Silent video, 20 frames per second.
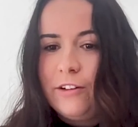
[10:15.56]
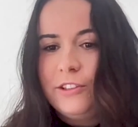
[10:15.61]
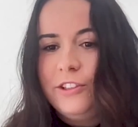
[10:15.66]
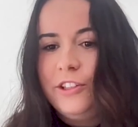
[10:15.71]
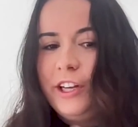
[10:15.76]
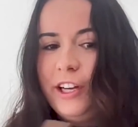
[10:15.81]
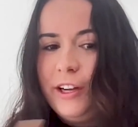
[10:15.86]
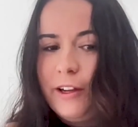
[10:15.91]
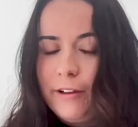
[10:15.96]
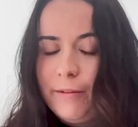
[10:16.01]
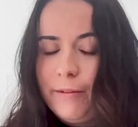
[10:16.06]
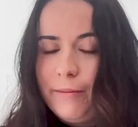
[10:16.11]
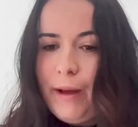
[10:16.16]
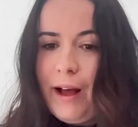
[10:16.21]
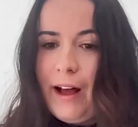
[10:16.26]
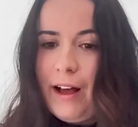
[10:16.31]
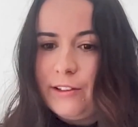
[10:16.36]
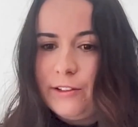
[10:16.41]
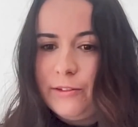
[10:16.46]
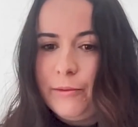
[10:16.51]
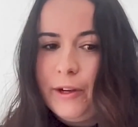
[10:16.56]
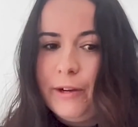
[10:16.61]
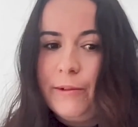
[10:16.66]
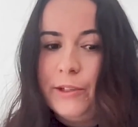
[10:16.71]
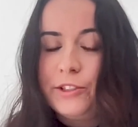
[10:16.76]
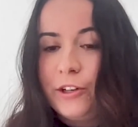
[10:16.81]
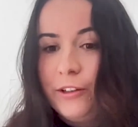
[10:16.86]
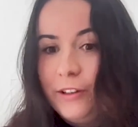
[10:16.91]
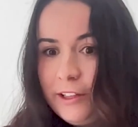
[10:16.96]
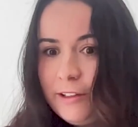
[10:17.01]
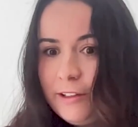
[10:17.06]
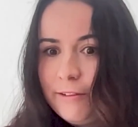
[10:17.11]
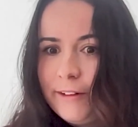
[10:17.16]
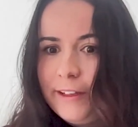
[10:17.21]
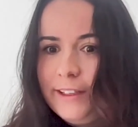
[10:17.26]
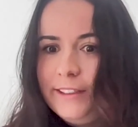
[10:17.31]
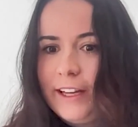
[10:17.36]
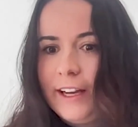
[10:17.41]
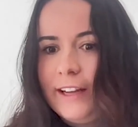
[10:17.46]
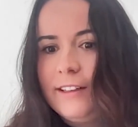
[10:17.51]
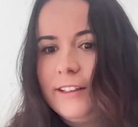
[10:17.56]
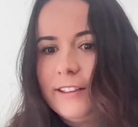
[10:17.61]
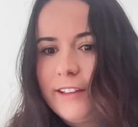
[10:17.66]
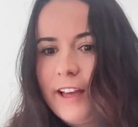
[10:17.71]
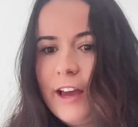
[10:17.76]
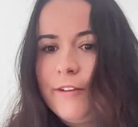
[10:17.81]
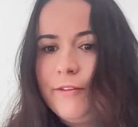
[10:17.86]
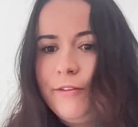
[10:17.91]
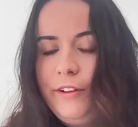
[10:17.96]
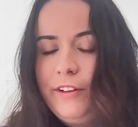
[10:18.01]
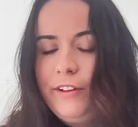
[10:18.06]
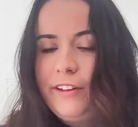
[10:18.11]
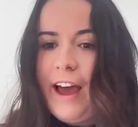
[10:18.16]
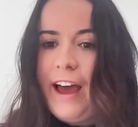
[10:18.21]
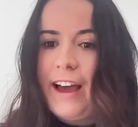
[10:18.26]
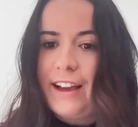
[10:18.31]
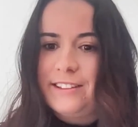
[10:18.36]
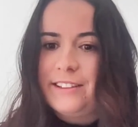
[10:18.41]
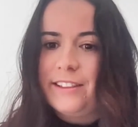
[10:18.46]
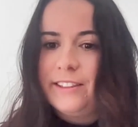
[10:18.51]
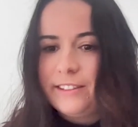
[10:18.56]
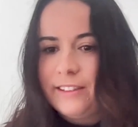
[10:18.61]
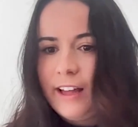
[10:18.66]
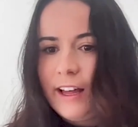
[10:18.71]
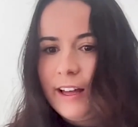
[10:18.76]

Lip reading: locked. You need a password, which only the retailers have to access